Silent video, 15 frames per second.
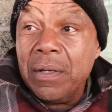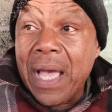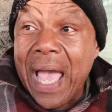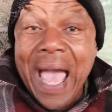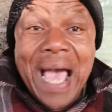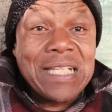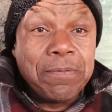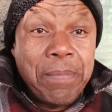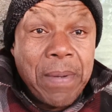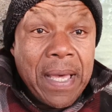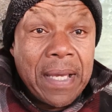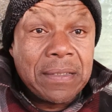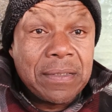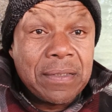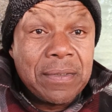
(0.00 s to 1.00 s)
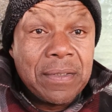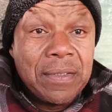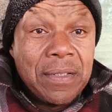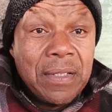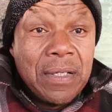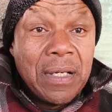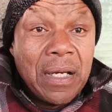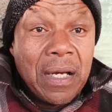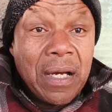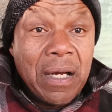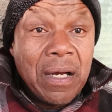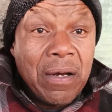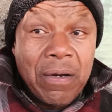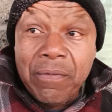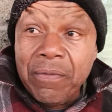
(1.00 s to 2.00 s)
aspects
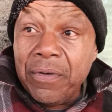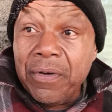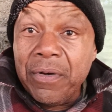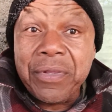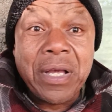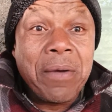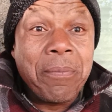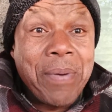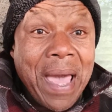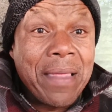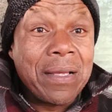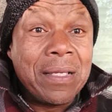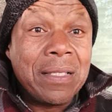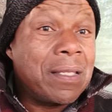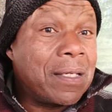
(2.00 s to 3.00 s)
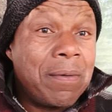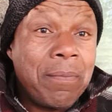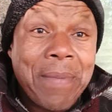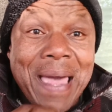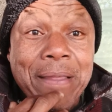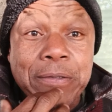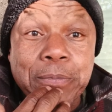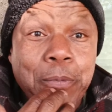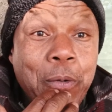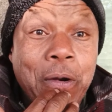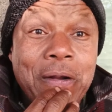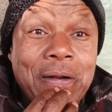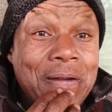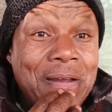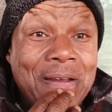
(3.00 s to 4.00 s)
of the combative
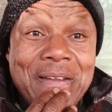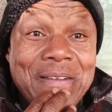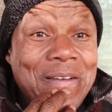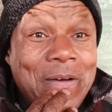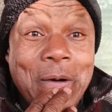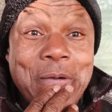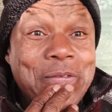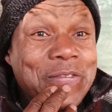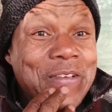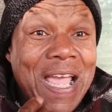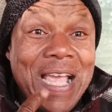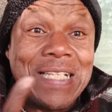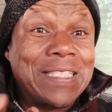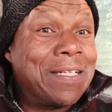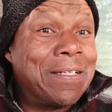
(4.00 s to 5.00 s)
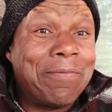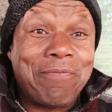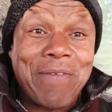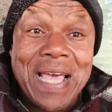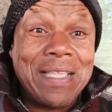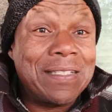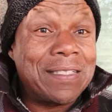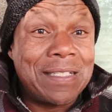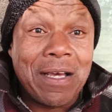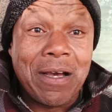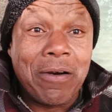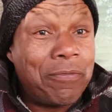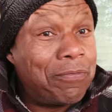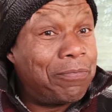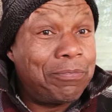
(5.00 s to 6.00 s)
sport. Negotiation, the fight
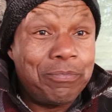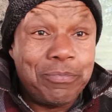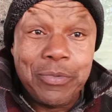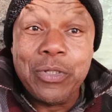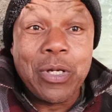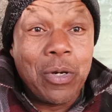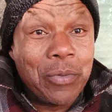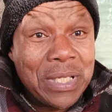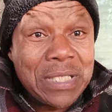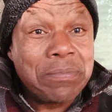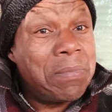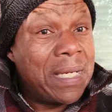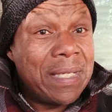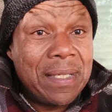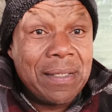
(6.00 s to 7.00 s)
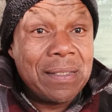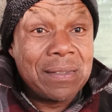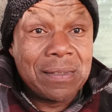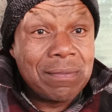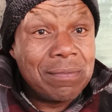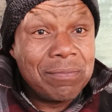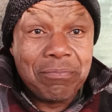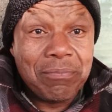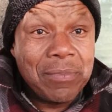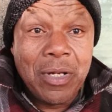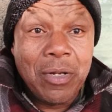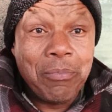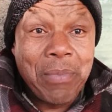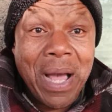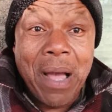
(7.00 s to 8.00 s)
itself, it's money. It's,
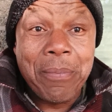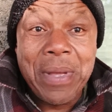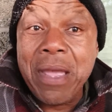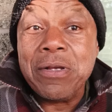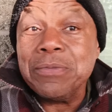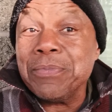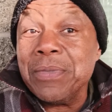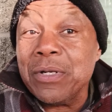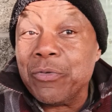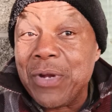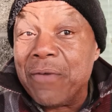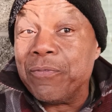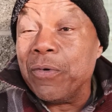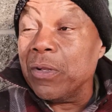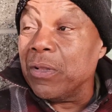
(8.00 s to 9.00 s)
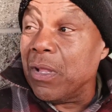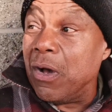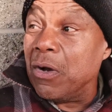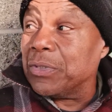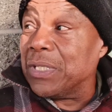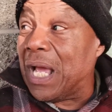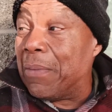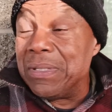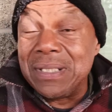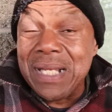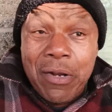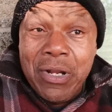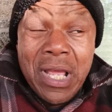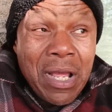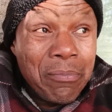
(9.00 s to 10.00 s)
Bob Arum's been around for a long time. He's
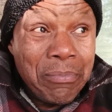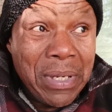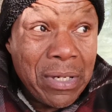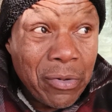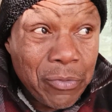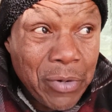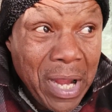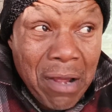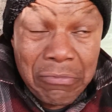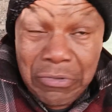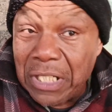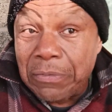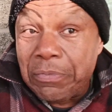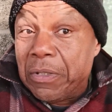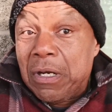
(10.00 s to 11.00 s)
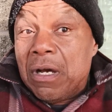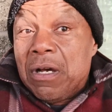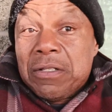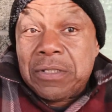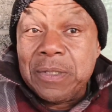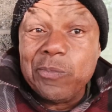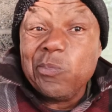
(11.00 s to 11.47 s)
not been around just because,